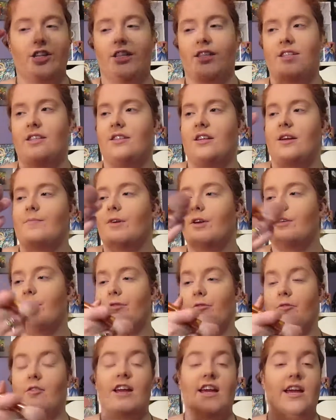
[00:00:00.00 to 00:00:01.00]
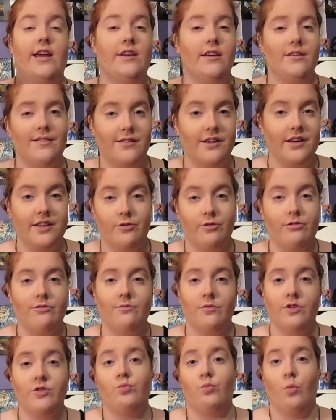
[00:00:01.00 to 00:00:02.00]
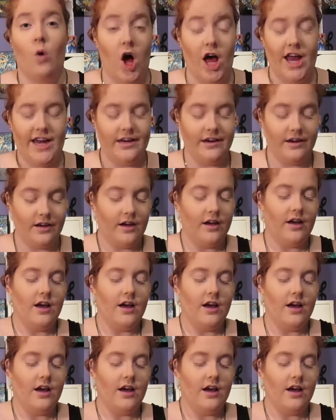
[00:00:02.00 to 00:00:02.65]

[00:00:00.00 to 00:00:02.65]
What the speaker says: This is number 3. The other one was 1.